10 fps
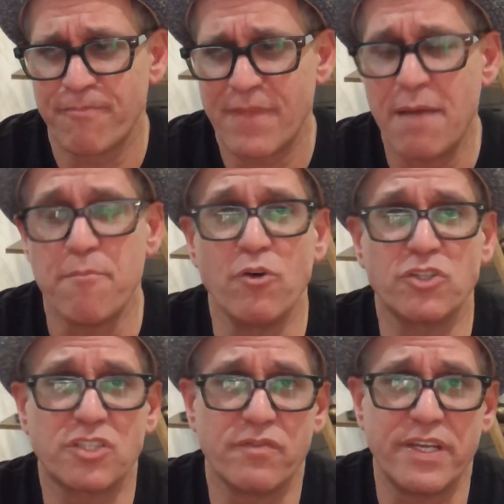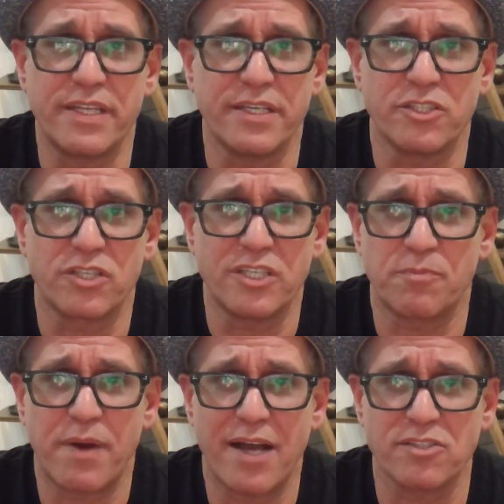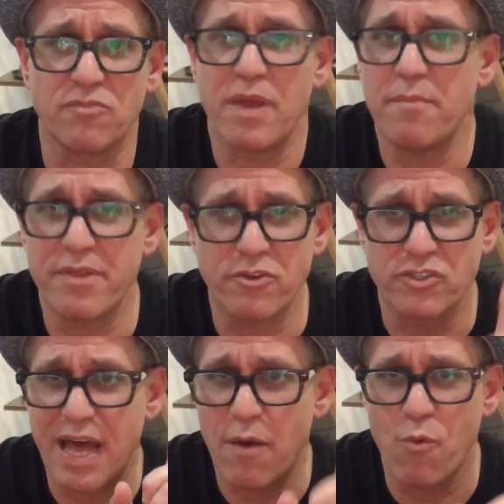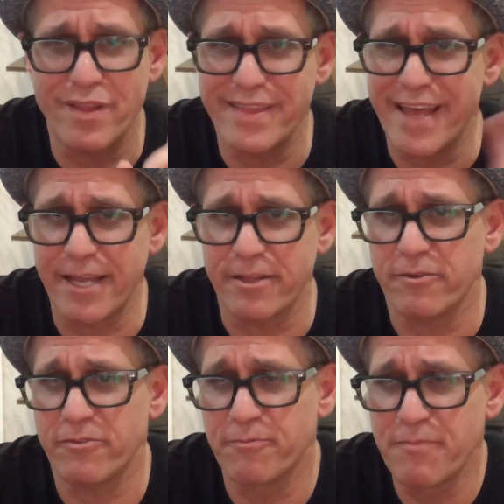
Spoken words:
and most of it is positive, maybe there's that one negative,